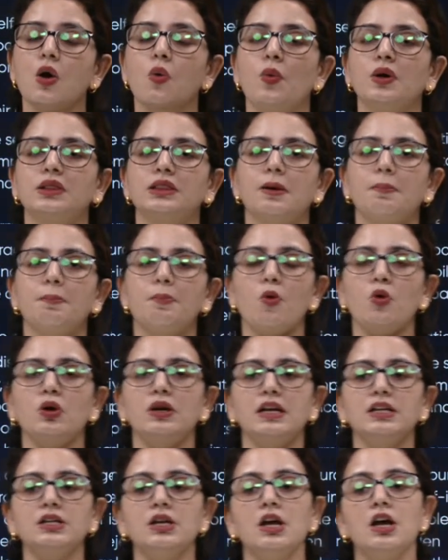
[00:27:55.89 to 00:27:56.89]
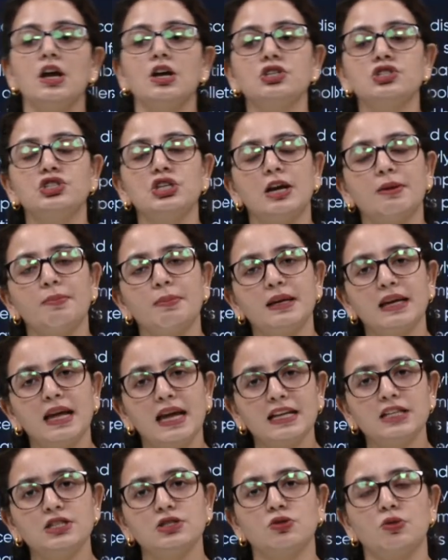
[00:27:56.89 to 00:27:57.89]
when the pollen
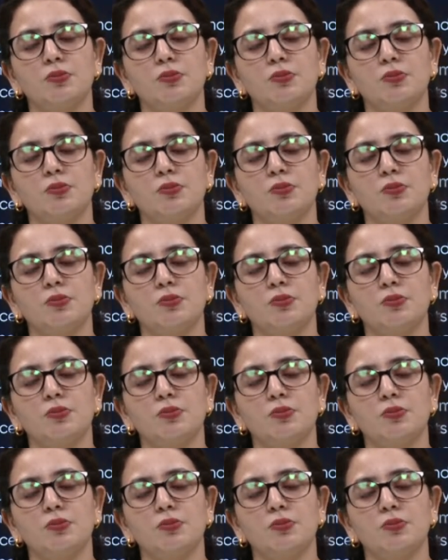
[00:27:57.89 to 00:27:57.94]
germinates